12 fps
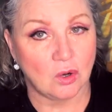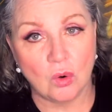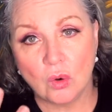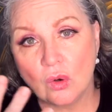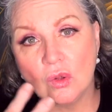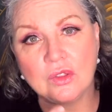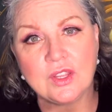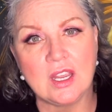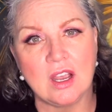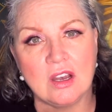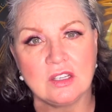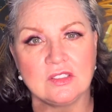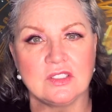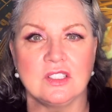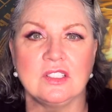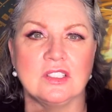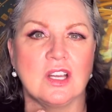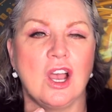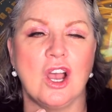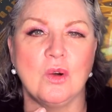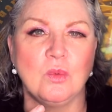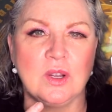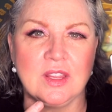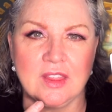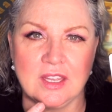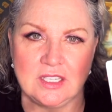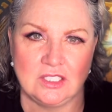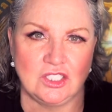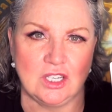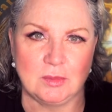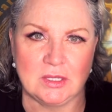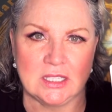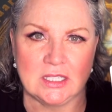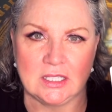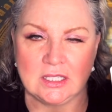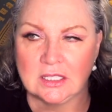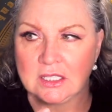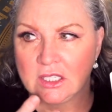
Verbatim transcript: All the answers are within, Gemini.